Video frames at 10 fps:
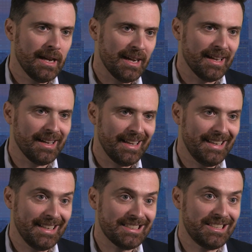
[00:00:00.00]

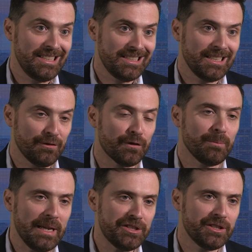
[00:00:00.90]
exchanging
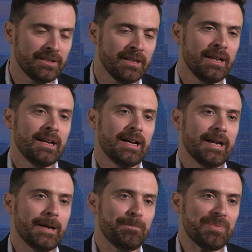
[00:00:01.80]
information.
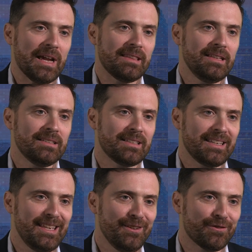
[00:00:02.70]
I think the
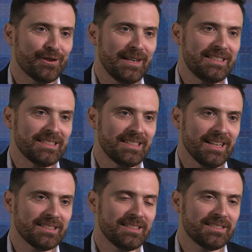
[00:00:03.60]
key for
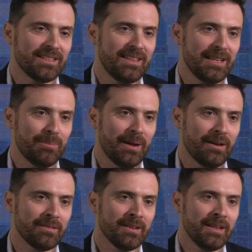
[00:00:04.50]
HSX is to think
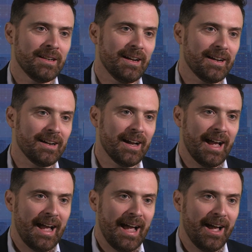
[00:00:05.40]
about
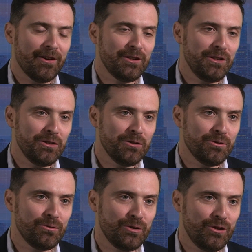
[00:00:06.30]
how do
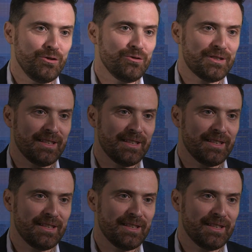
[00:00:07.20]
you use